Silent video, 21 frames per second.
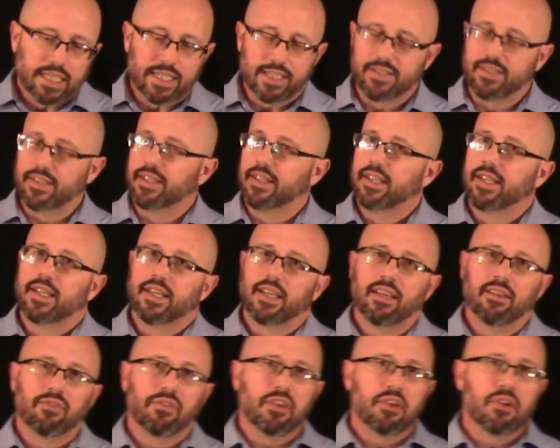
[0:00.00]
Listen,
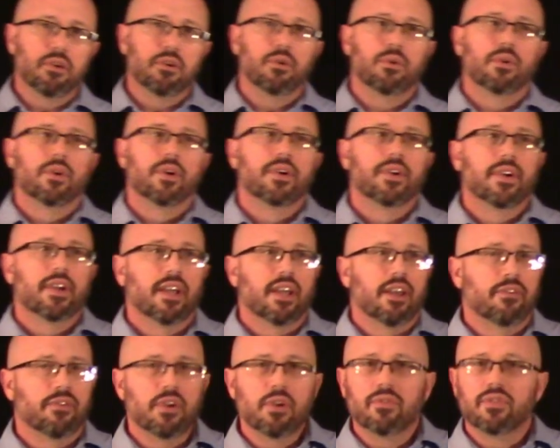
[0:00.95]
if
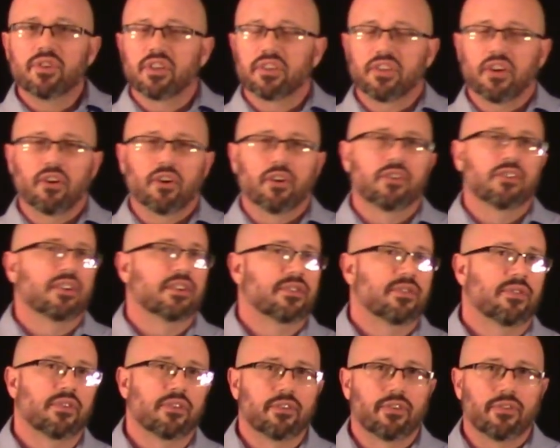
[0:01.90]
you've just heard this
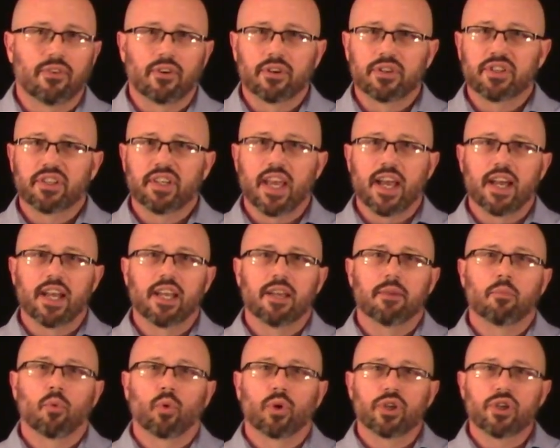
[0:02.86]
for the first
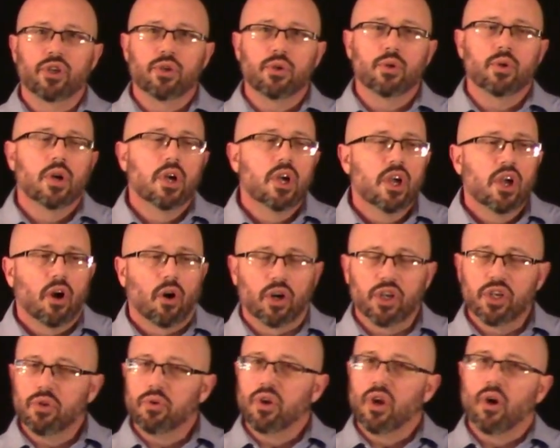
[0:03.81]
time, or you
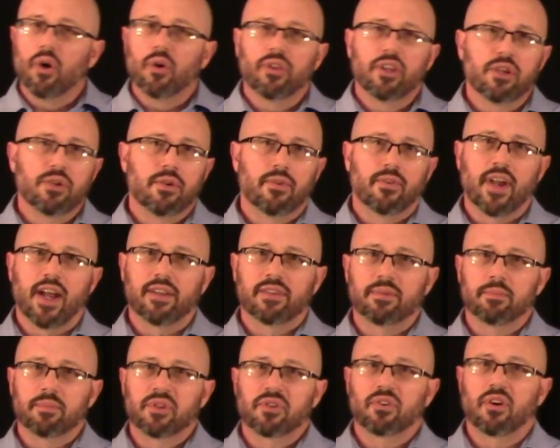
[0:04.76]
know that you've got
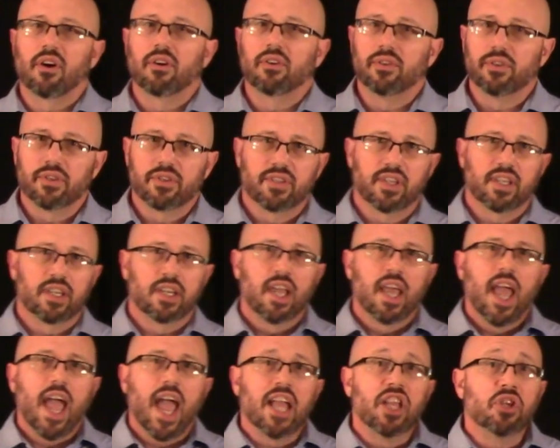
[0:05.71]
some struggles and
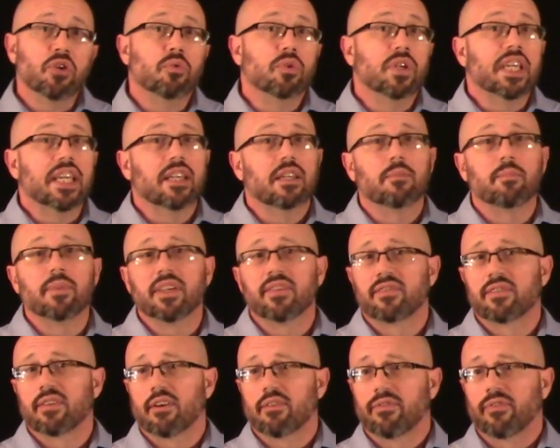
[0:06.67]
you need to be
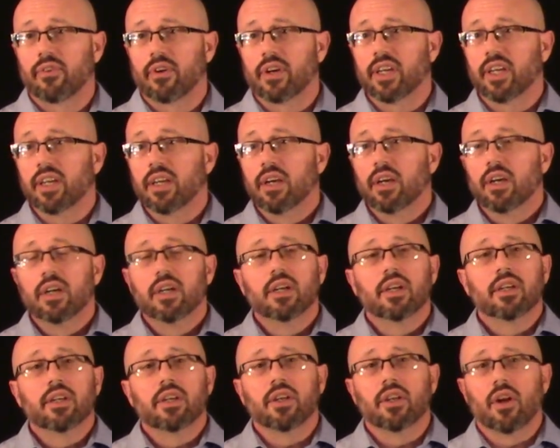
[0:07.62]
set free,
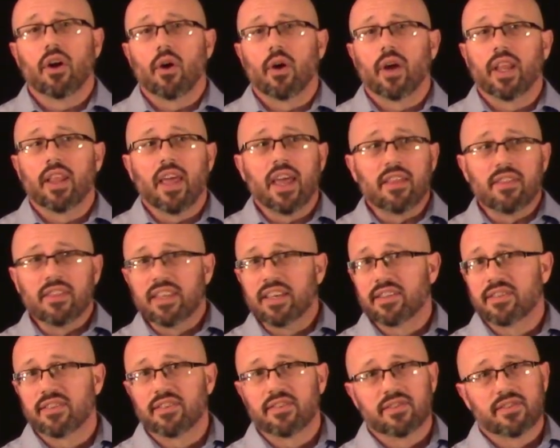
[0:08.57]
you know, and
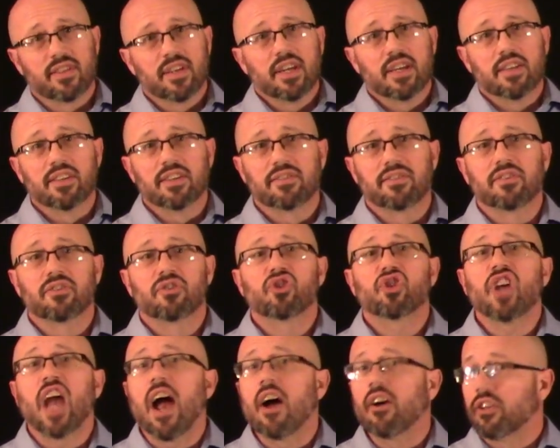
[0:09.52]
this is
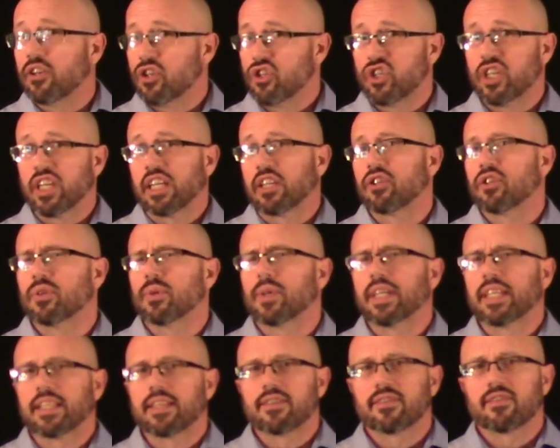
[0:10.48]
challenging
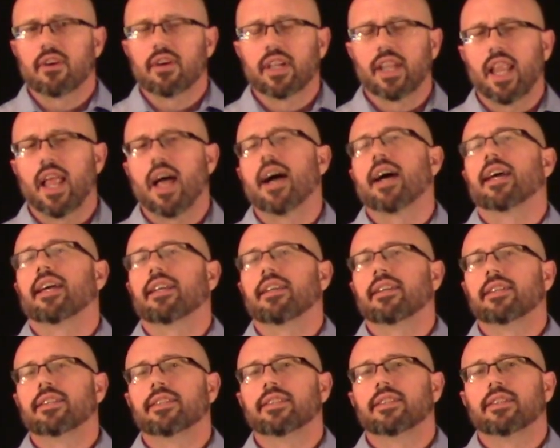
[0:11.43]
doing this
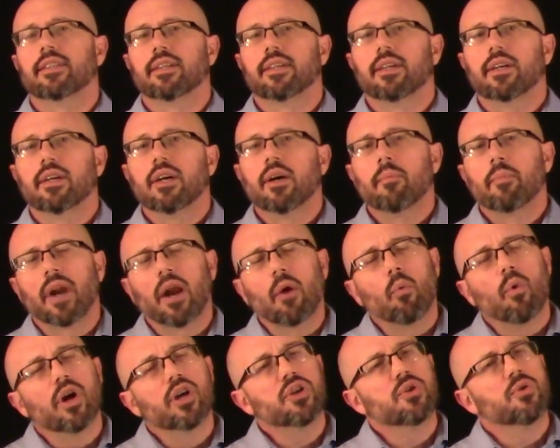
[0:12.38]
online, but I
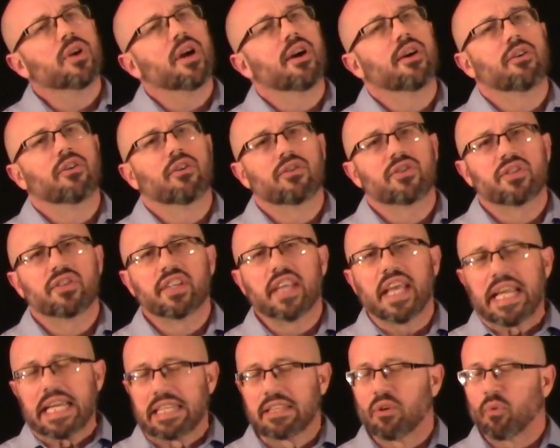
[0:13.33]
want you to
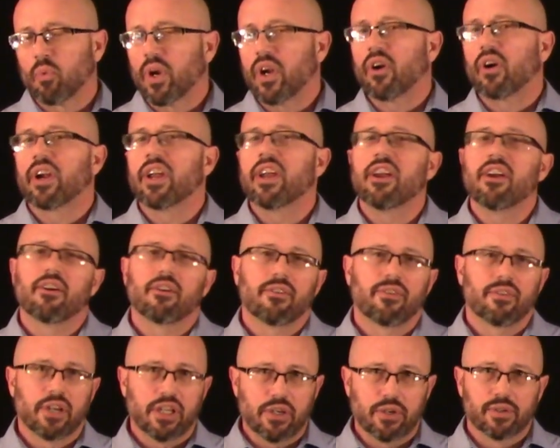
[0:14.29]
understand that we are here
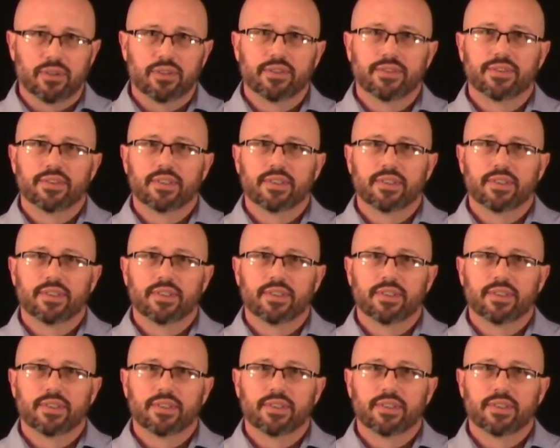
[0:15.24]
for you.